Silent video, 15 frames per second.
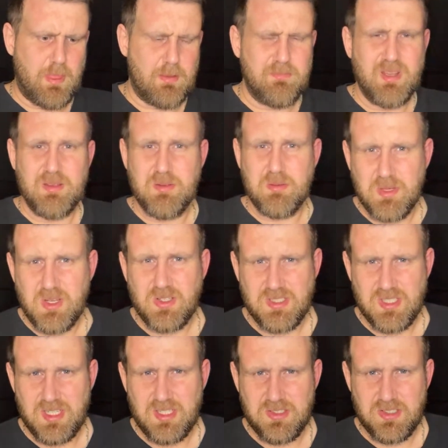Maybe because
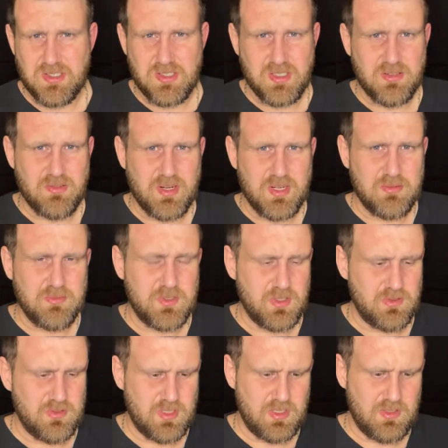it is just a random
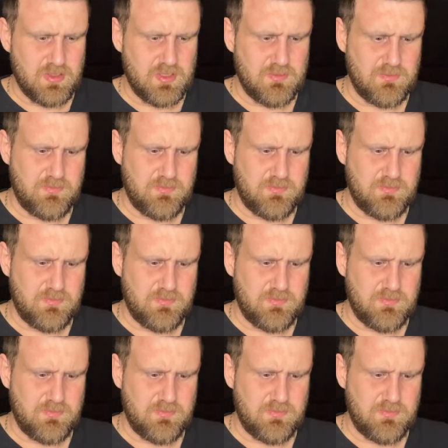Tuesday night.